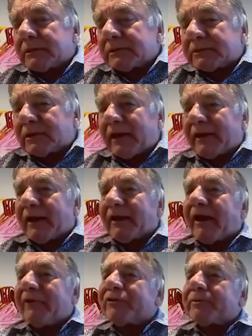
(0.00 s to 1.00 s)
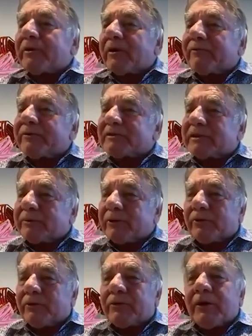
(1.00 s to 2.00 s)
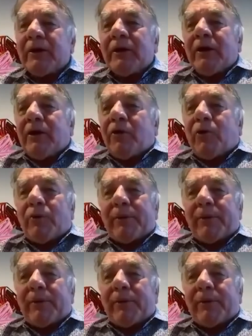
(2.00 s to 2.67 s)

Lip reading: Slightly uncomfortable, obviously. All